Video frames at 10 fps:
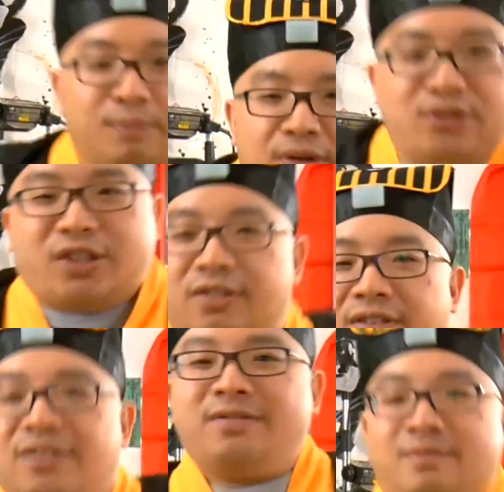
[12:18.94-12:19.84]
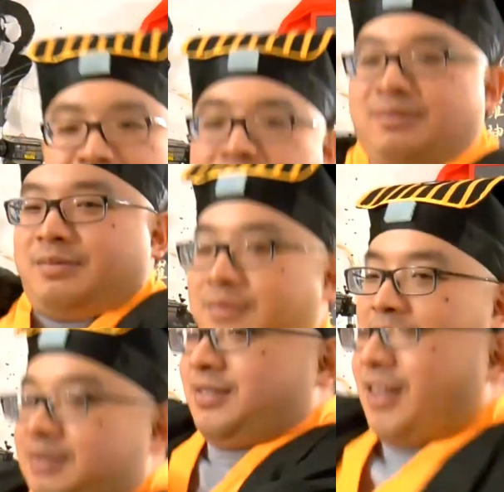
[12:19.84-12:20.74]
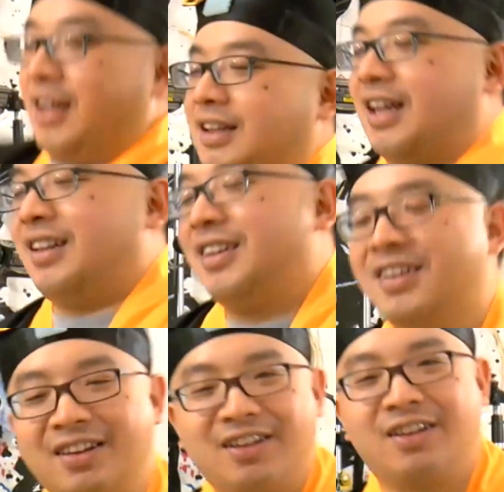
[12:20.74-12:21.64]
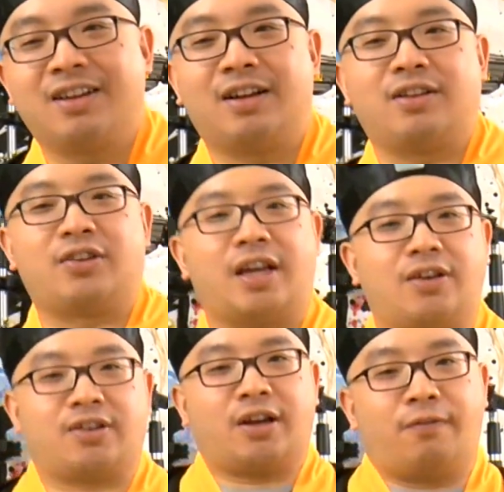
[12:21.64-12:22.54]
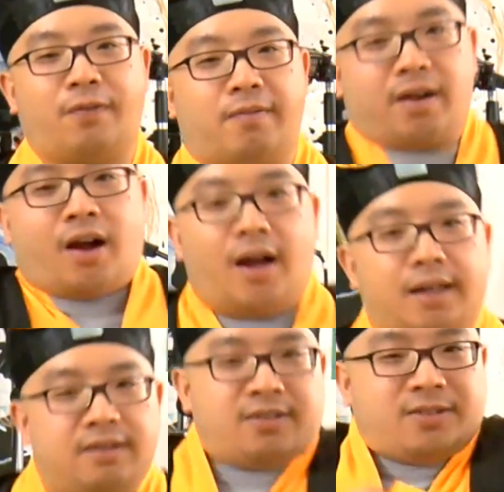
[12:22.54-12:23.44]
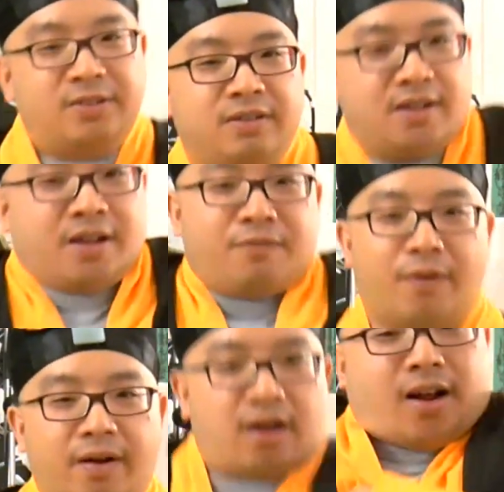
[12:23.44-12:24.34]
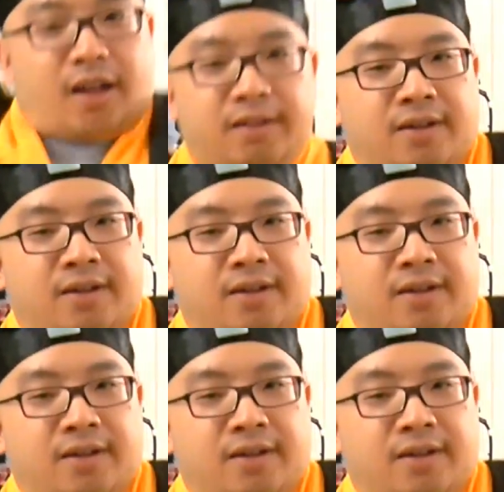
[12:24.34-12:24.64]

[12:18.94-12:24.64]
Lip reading: motion, and then you get yourself very hot, very hot.